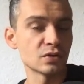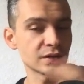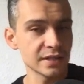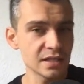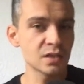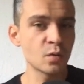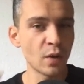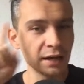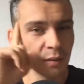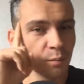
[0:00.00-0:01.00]
So this is
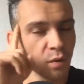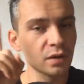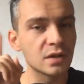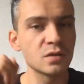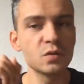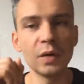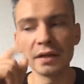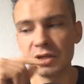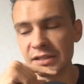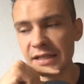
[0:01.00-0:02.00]
quite important to
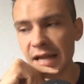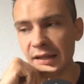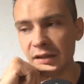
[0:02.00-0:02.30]
understand